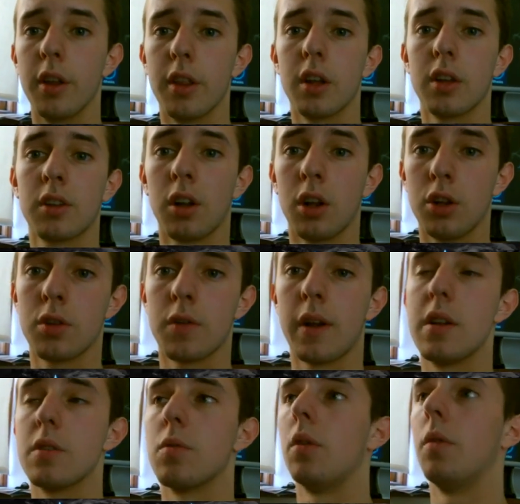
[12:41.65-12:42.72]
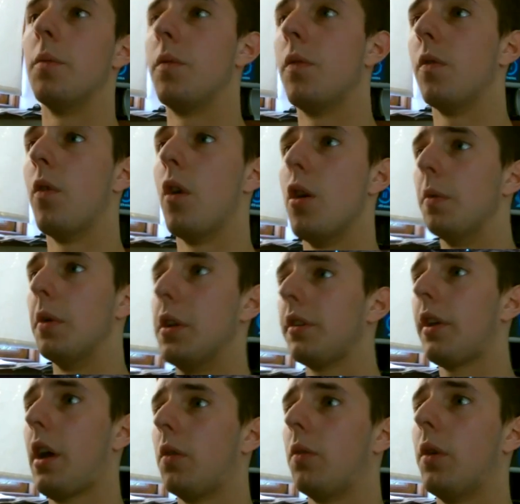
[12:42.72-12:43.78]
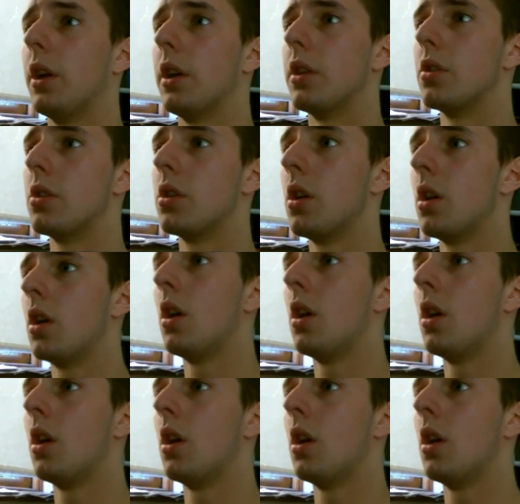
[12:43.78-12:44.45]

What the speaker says: that's close range, 1 roamer that's out range.